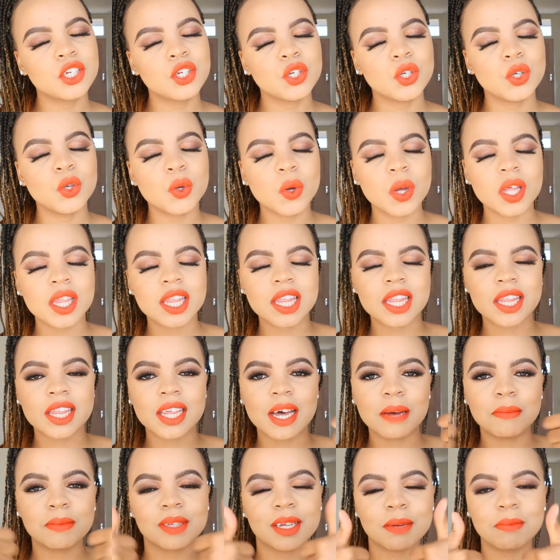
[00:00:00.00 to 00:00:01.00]
you
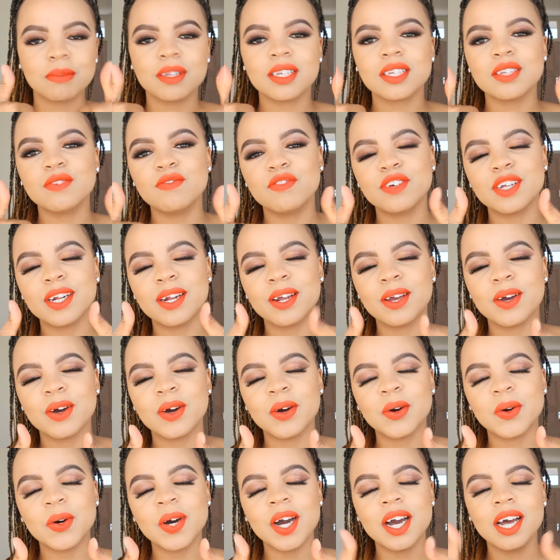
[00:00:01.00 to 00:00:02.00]
thumbs up this
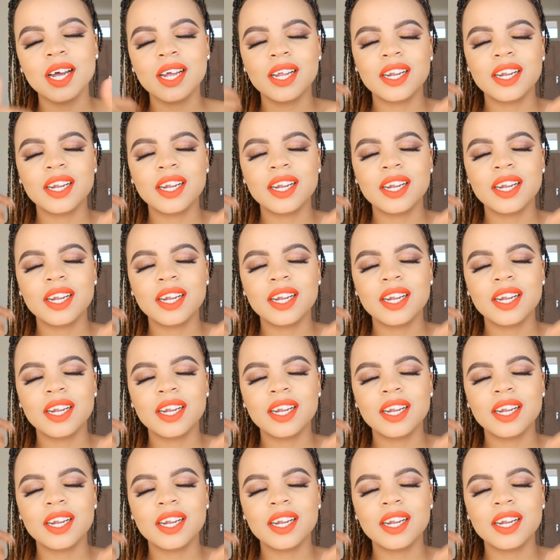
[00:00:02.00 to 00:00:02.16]
video,